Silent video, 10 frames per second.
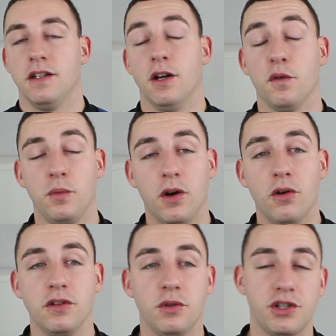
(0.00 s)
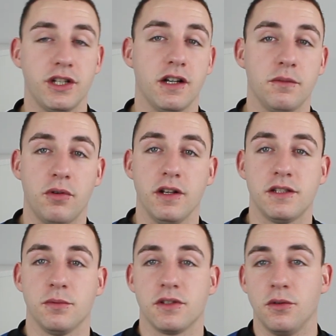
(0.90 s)
Now, if we all knew the share
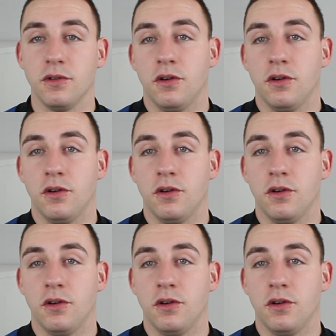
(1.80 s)
price was going